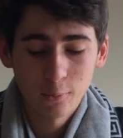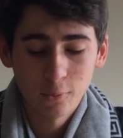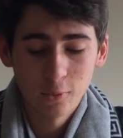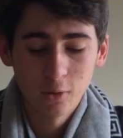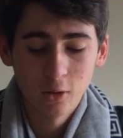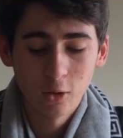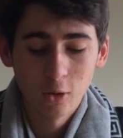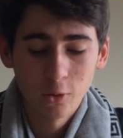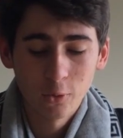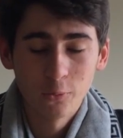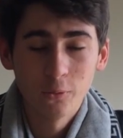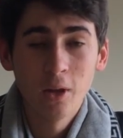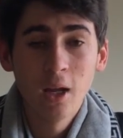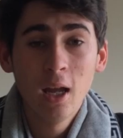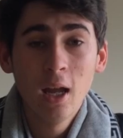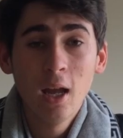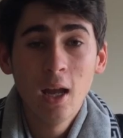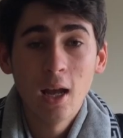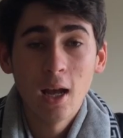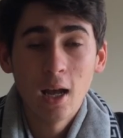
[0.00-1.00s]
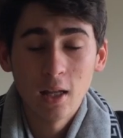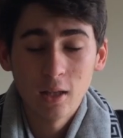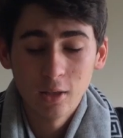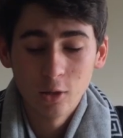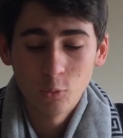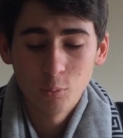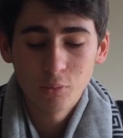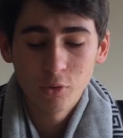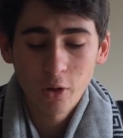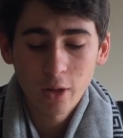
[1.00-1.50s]
for a lot of
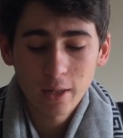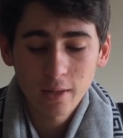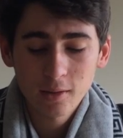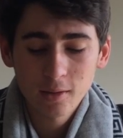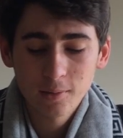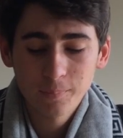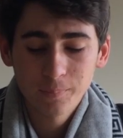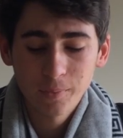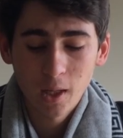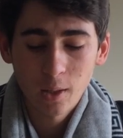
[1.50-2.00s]
little products,